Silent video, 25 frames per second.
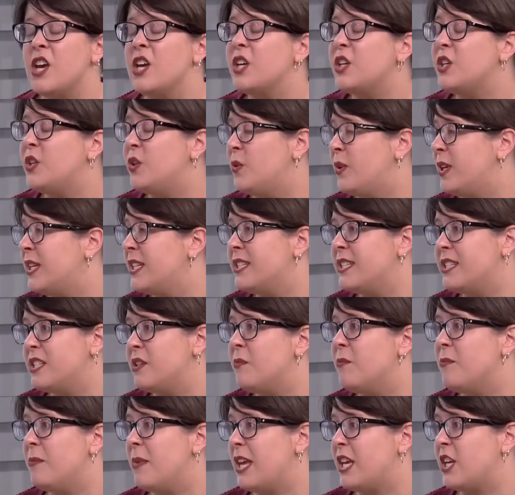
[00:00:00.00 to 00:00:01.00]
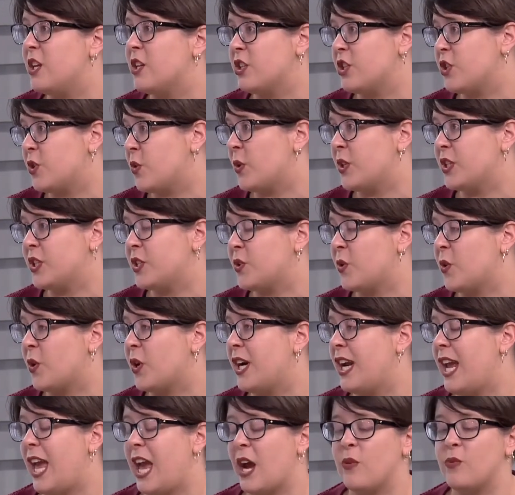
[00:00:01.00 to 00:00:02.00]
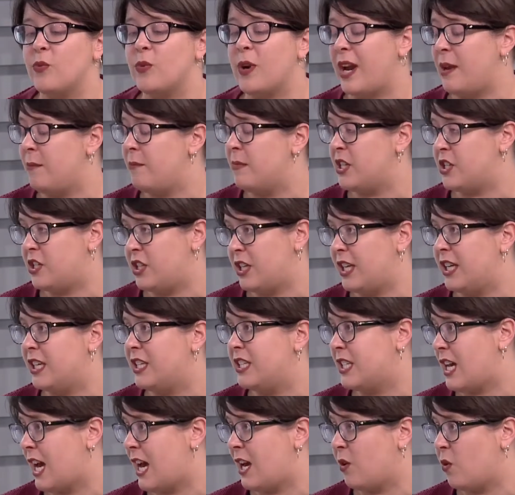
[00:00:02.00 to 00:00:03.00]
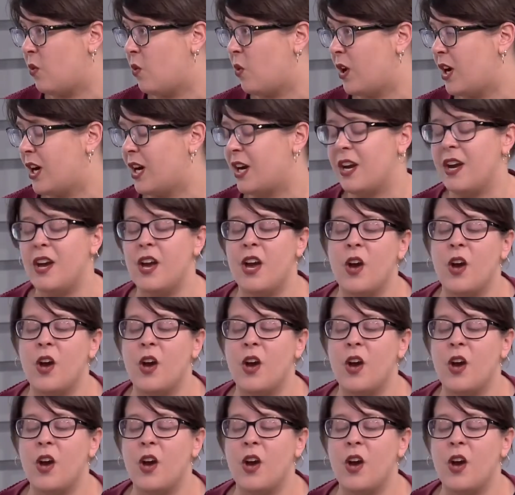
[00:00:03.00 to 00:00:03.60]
you can submit your short story at writemichigan.org.